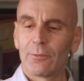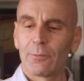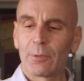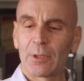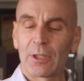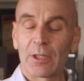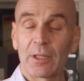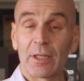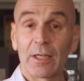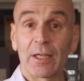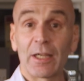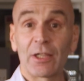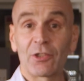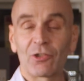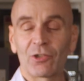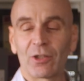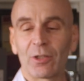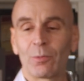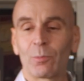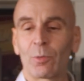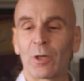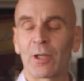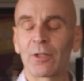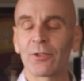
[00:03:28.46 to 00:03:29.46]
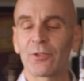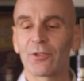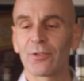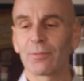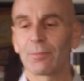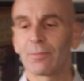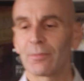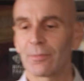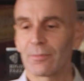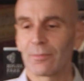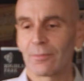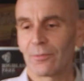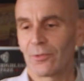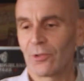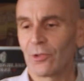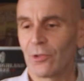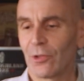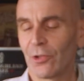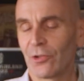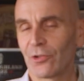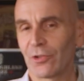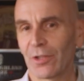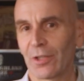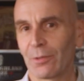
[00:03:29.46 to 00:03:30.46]
I actually worked.
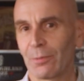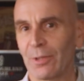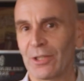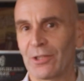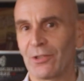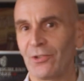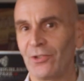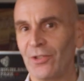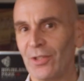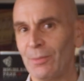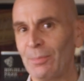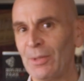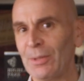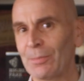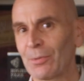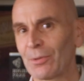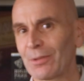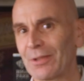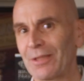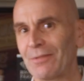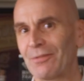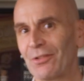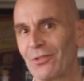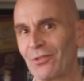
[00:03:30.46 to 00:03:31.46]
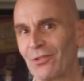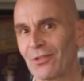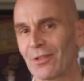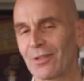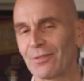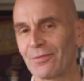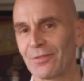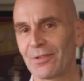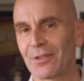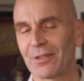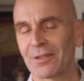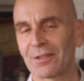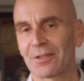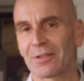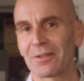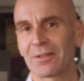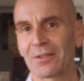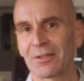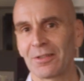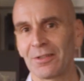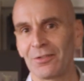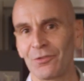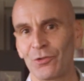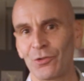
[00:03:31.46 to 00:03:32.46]
Usually when you see people leaving stuff in a
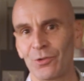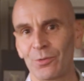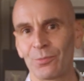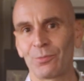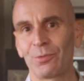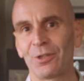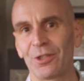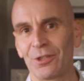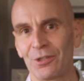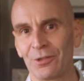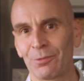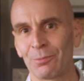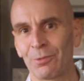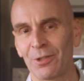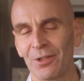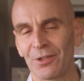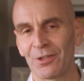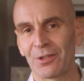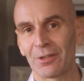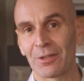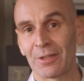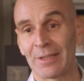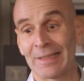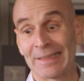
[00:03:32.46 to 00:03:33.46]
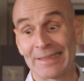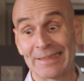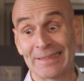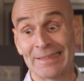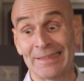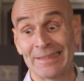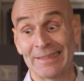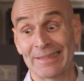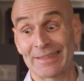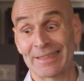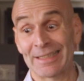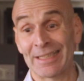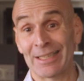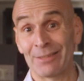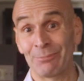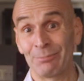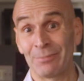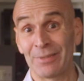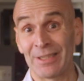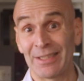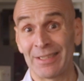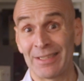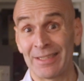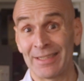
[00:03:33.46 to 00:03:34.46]
kitchen where you work, you're like, it
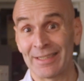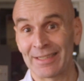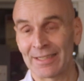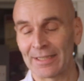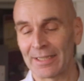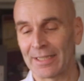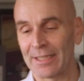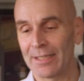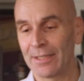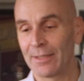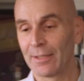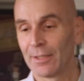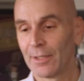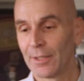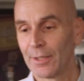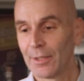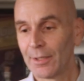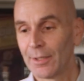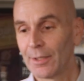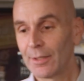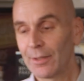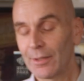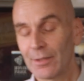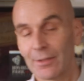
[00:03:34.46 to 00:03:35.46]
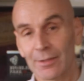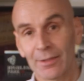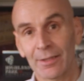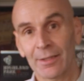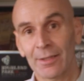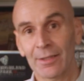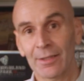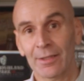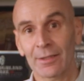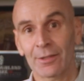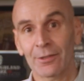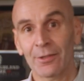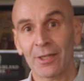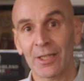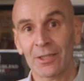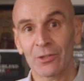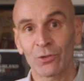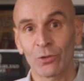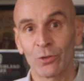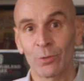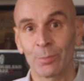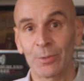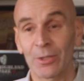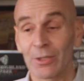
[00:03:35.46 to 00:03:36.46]
can't be that great. And
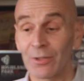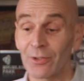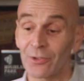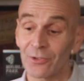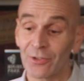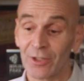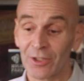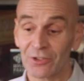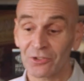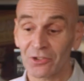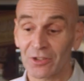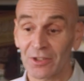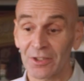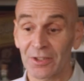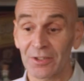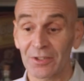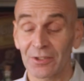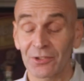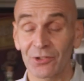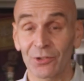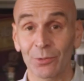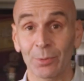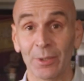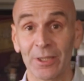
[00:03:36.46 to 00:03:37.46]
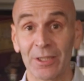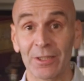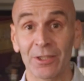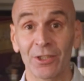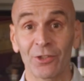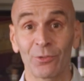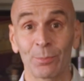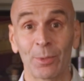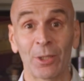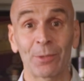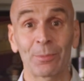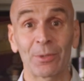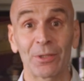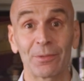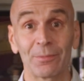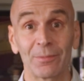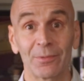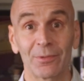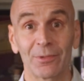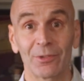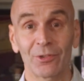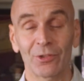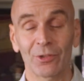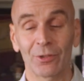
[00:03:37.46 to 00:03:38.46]
cracked it open and it's quite a nice bourbon.
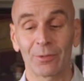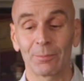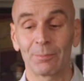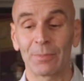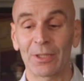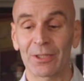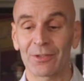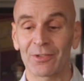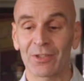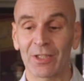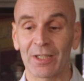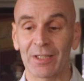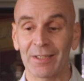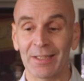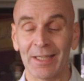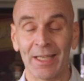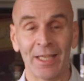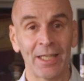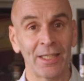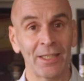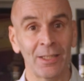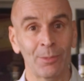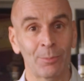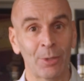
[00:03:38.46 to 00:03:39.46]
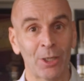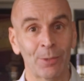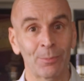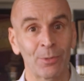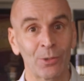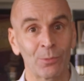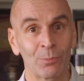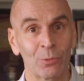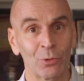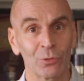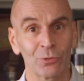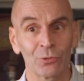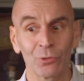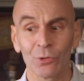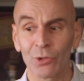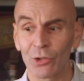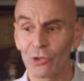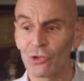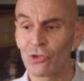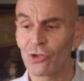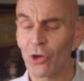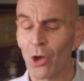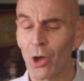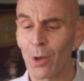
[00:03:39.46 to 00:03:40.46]
So, but any bourbon will do
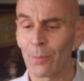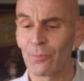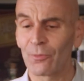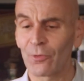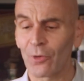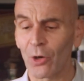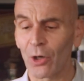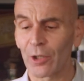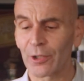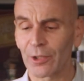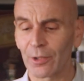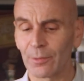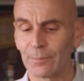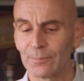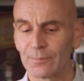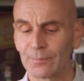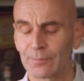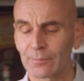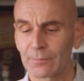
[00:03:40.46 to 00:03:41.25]
the job for you.